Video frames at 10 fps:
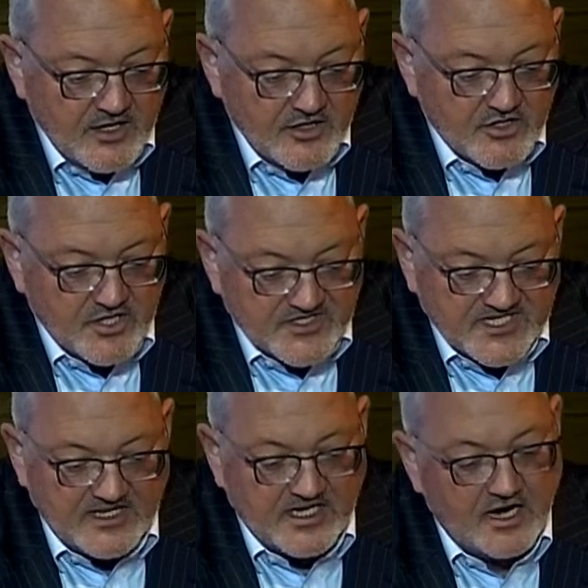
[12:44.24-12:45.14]
You could
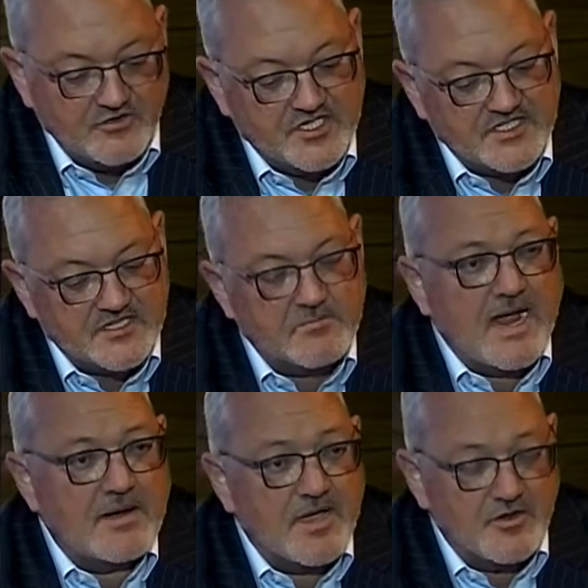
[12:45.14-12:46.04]
say the coaches are the
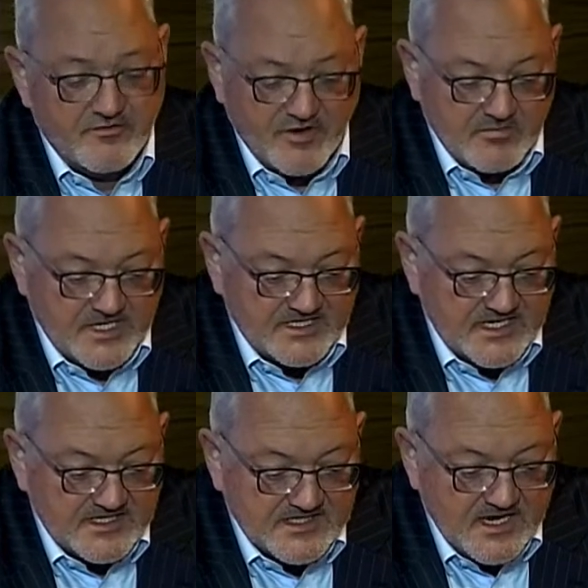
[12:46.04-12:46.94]
backbone of our
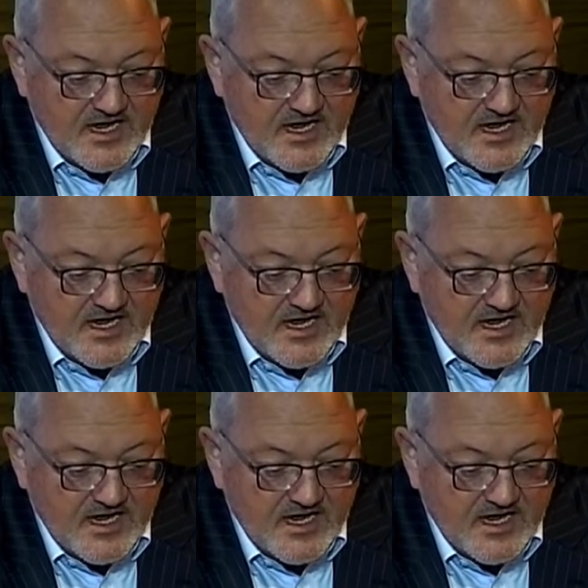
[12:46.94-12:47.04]
business.